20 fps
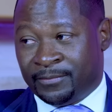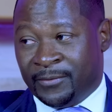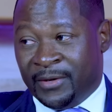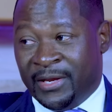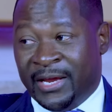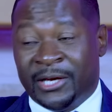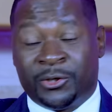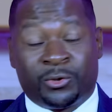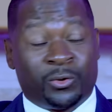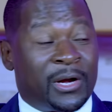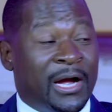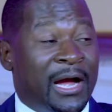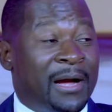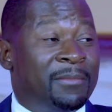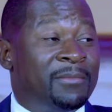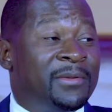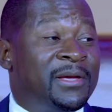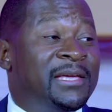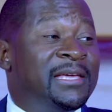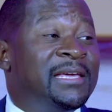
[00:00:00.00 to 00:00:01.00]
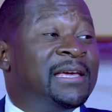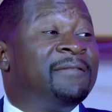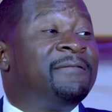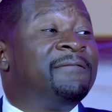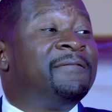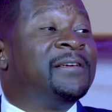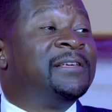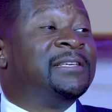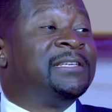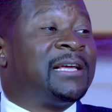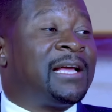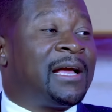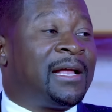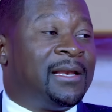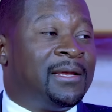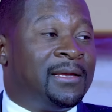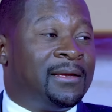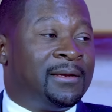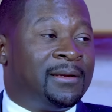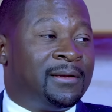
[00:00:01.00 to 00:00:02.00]
He had to come here
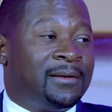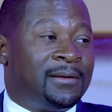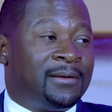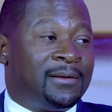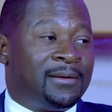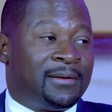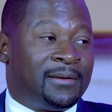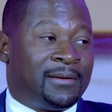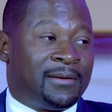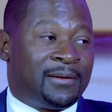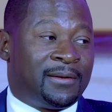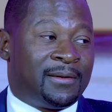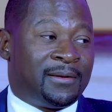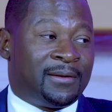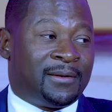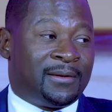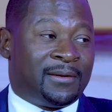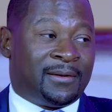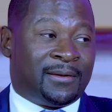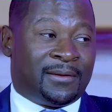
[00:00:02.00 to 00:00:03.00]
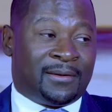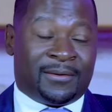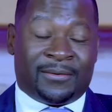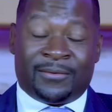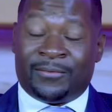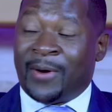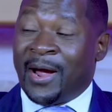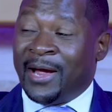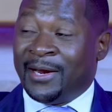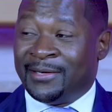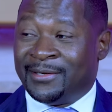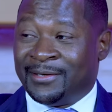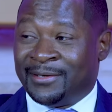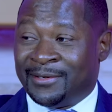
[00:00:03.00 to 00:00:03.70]
physically, right?